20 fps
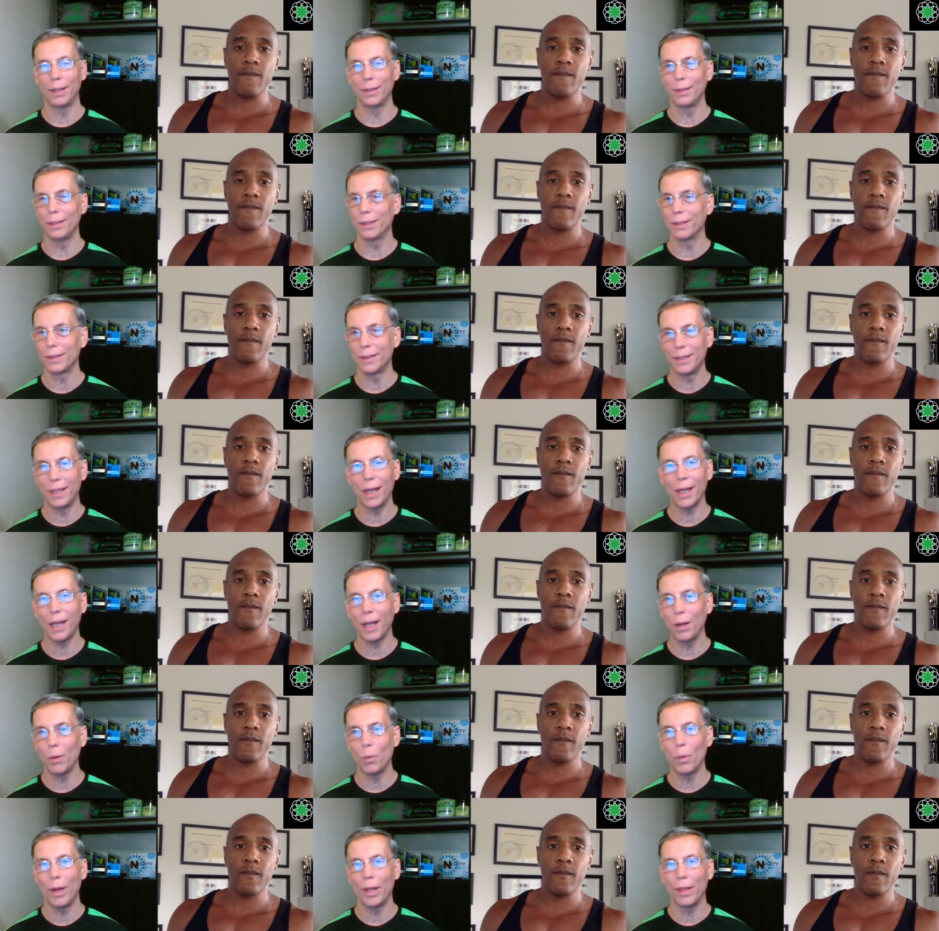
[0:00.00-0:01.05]
Speaker 1: and just
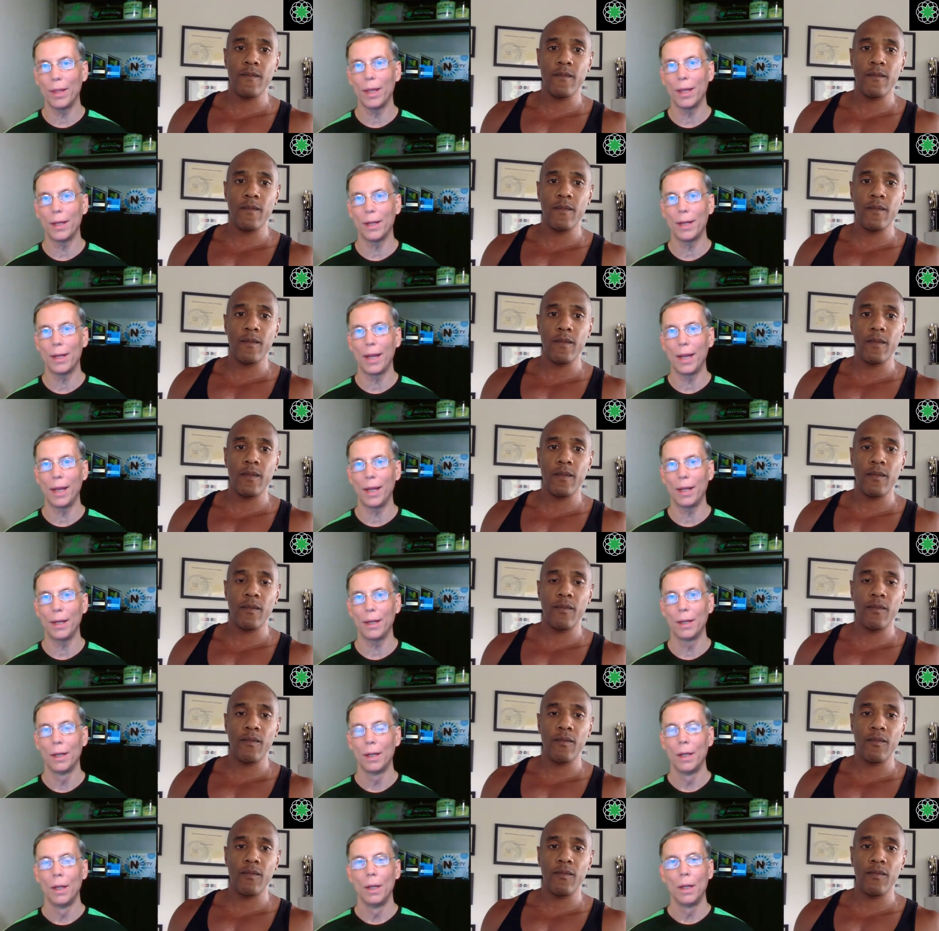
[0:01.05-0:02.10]
sticking with it, and
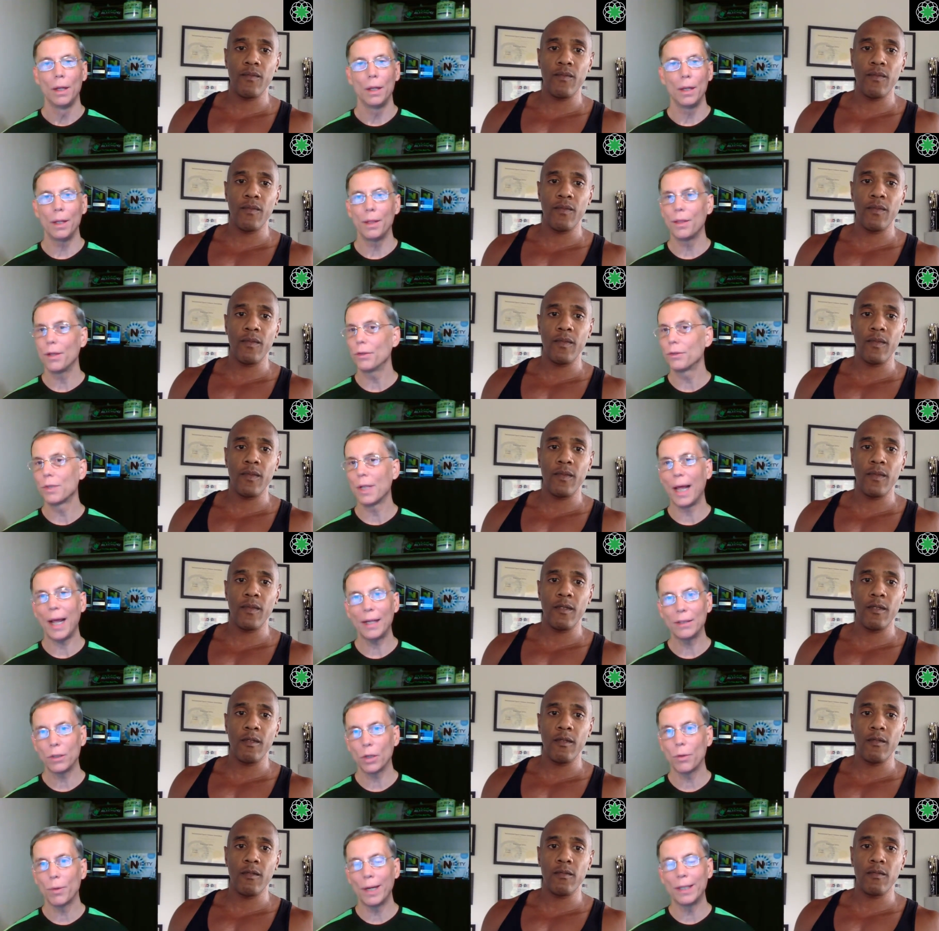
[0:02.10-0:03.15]
there's
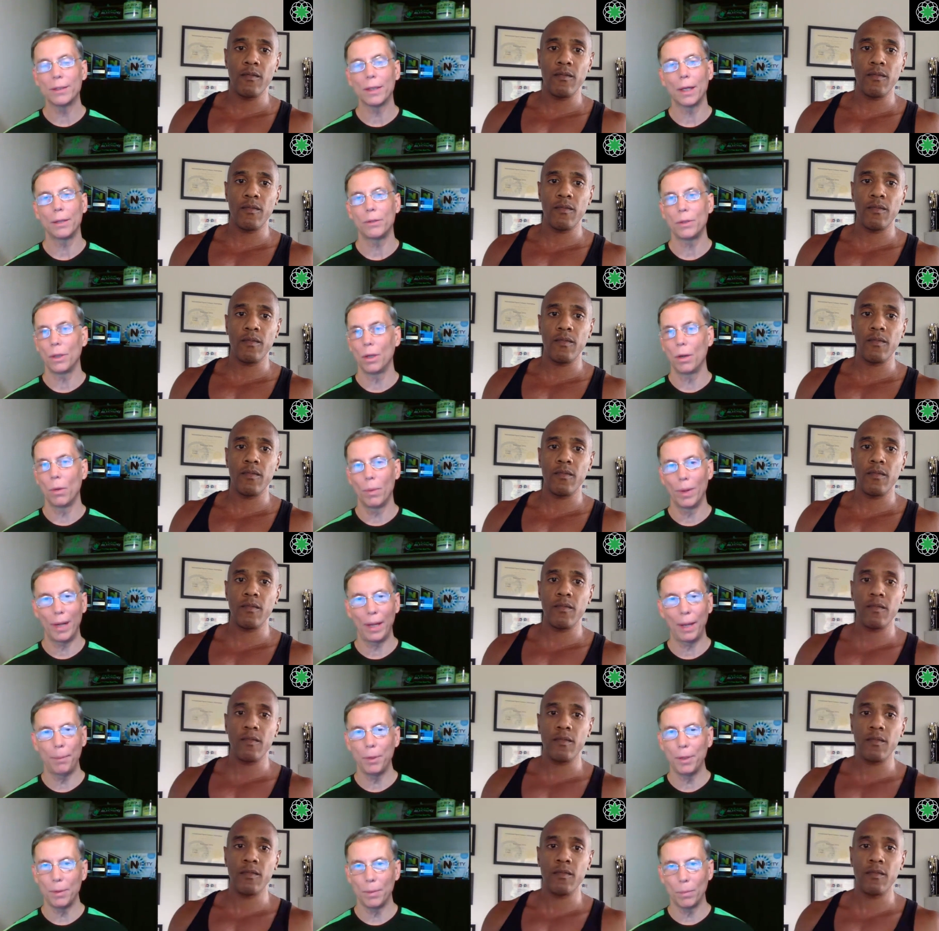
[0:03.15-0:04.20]
lots of great sites. You know, when
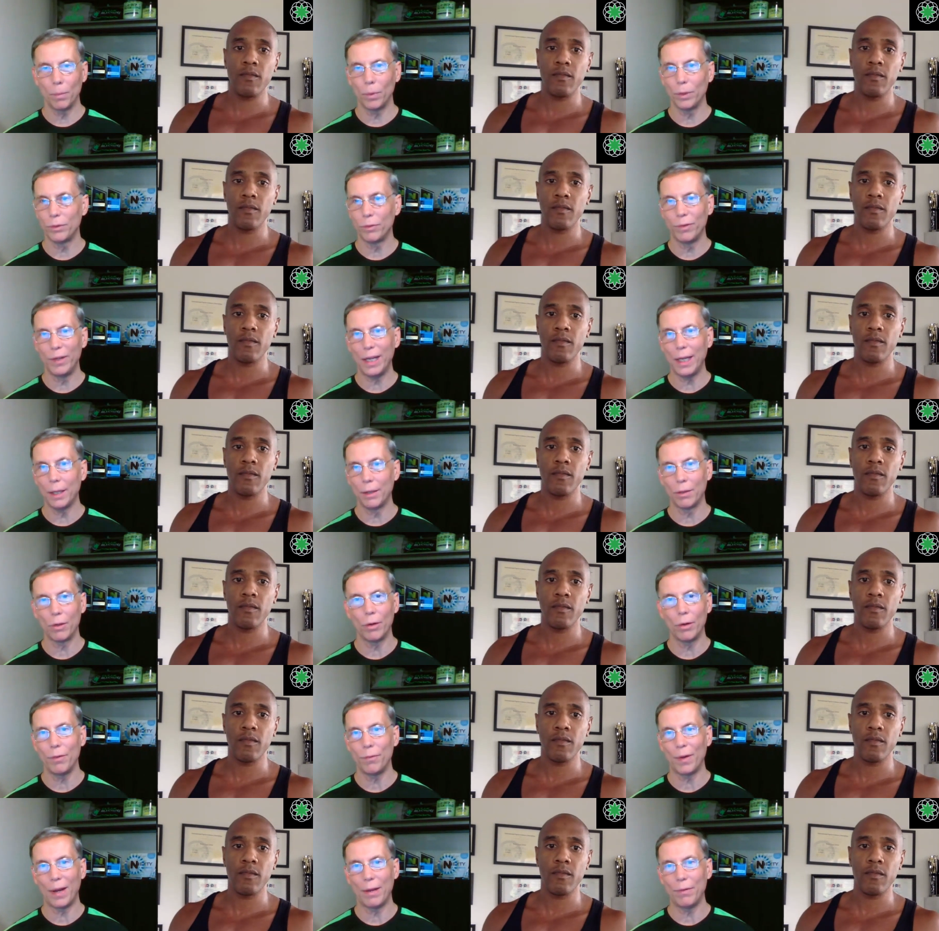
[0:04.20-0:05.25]
I was vegan
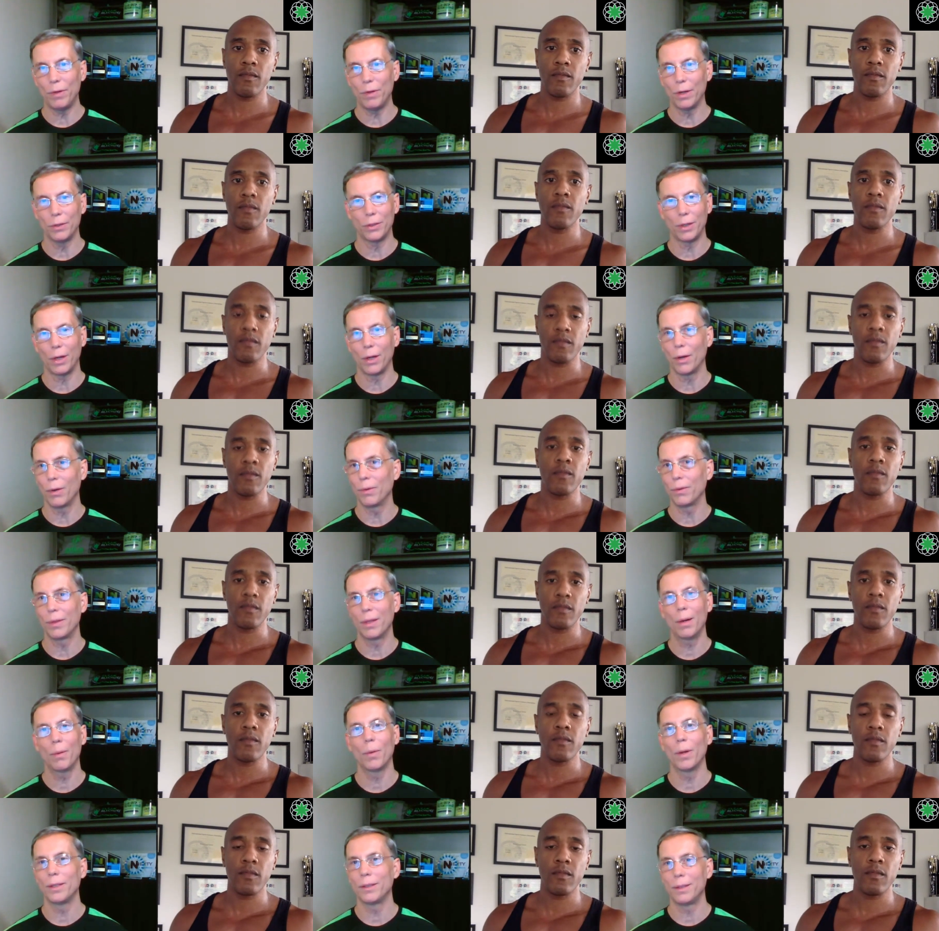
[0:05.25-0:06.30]
35 years ago,
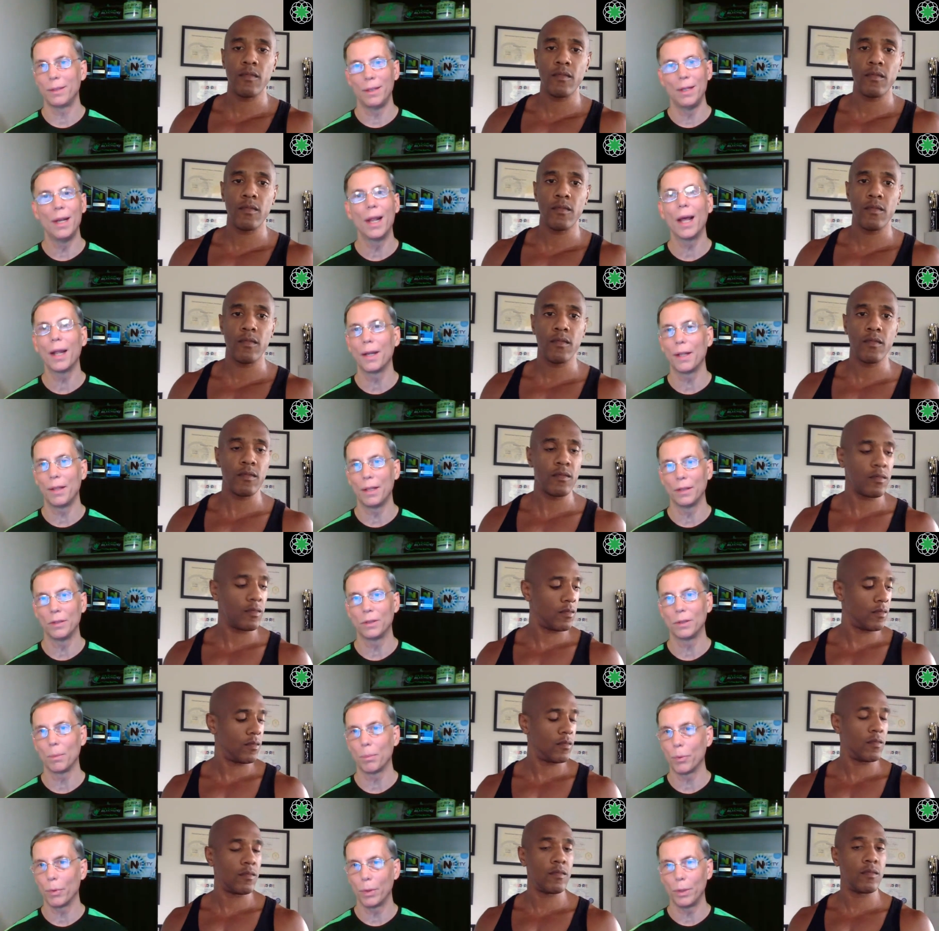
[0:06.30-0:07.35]
there was none of this
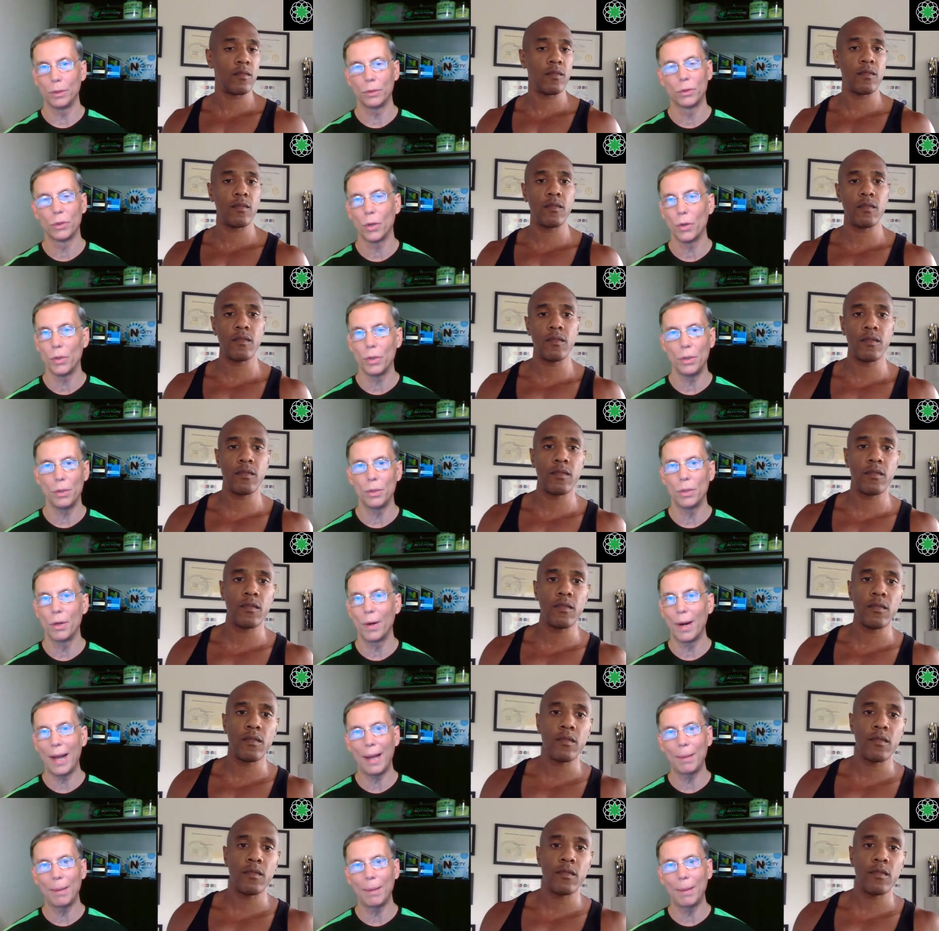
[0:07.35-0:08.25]
support. So you're